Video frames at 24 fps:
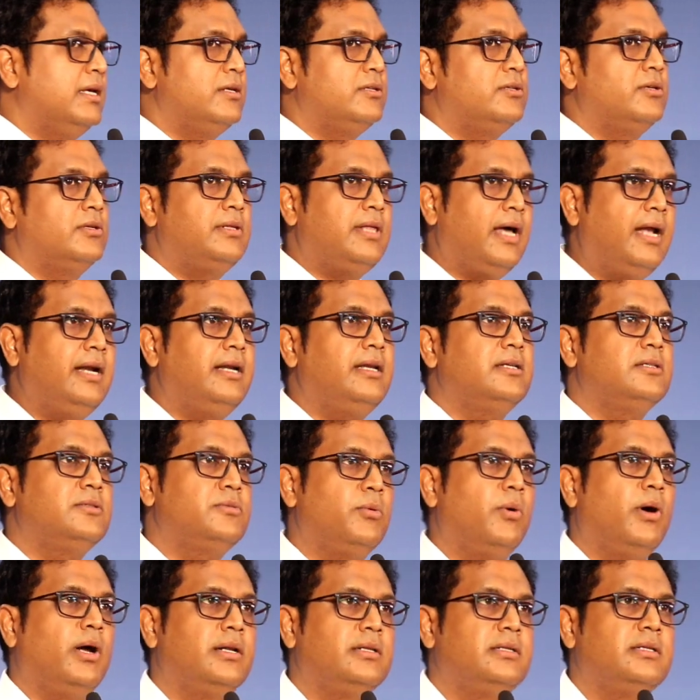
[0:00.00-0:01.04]
So that is
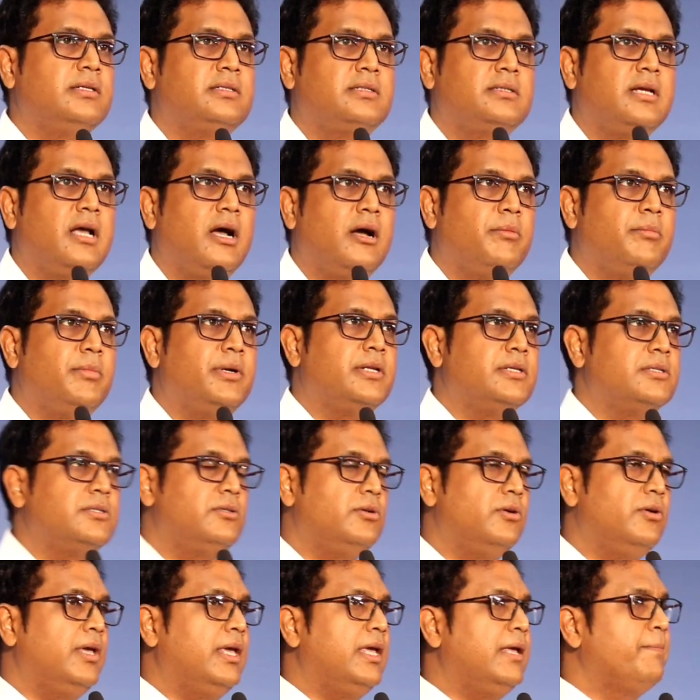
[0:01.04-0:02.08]
what this government is
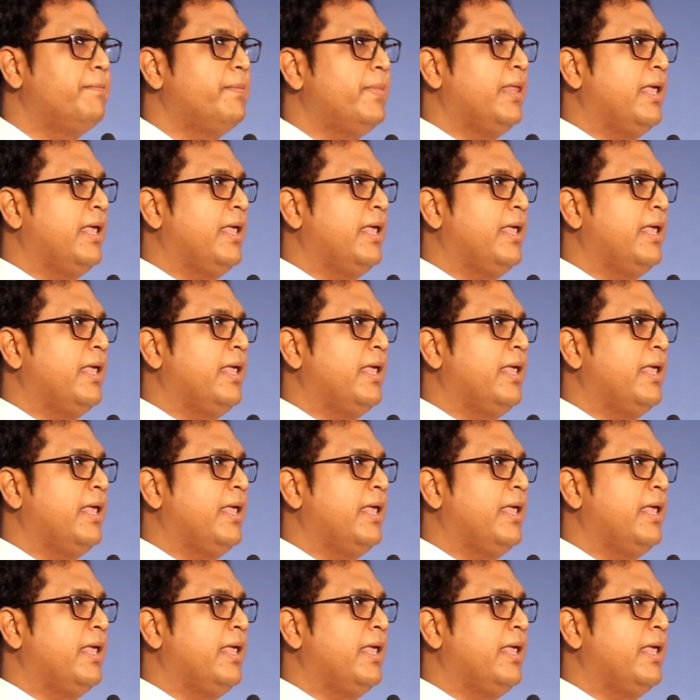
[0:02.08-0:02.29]
doing.